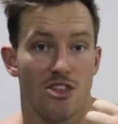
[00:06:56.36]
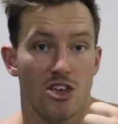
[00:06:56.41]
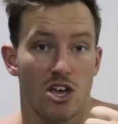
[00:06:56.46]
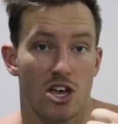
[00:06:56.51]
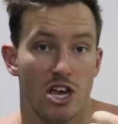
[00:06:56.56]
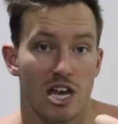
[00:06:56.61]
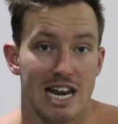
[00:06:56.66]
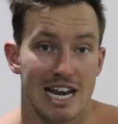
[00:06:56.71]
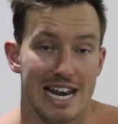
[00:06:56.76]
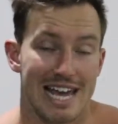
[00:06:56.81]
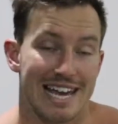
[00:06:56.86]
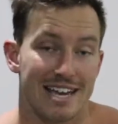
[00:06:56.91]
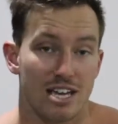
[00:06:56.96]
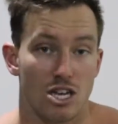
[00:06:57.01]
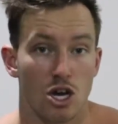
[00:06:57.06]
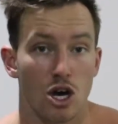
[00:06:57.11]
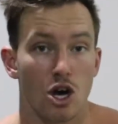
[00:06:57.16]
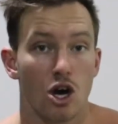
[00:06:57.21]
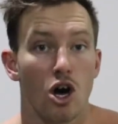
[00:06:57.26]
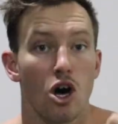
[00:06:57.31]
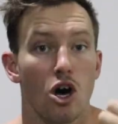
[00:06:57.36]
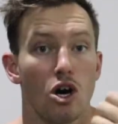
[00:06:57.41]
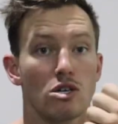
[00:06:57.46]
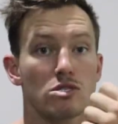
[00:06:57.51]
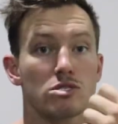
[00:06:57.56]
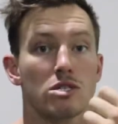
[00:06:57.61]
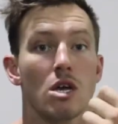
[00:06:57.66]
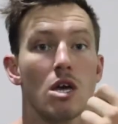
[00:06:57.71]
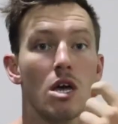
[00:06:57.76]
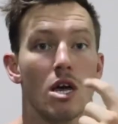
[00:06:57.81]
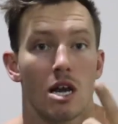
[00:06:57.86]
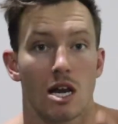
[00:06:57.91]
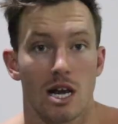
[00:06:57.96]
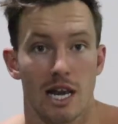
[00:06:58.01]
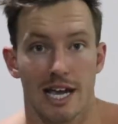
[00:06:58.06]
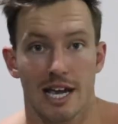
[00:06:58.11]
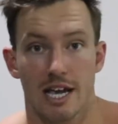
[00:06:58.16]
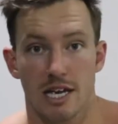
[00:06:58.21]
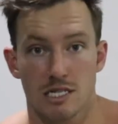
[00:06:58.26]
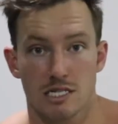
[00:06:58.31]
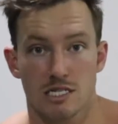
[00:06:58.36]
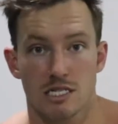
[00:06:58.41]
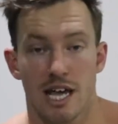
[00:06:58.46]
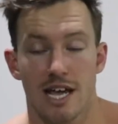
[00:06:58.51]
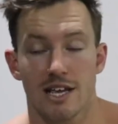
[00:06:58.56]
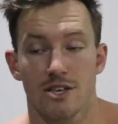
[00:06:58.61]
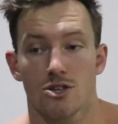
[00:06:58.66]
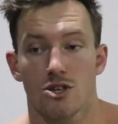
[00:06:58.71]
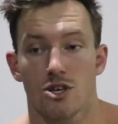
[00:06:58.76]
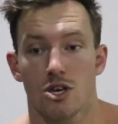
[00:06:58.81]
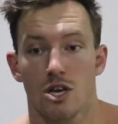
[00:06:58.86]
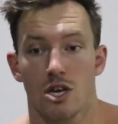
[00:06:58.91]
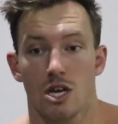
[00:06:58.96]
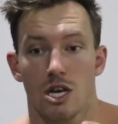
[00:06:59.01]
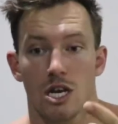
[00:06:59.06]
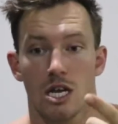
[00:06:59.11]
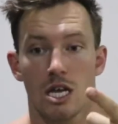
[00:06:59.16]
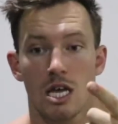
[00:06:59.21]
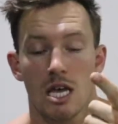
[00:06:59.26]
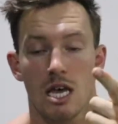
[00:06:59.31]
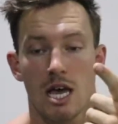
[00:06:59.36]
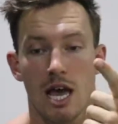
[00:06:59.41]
the leg curls, leg extension,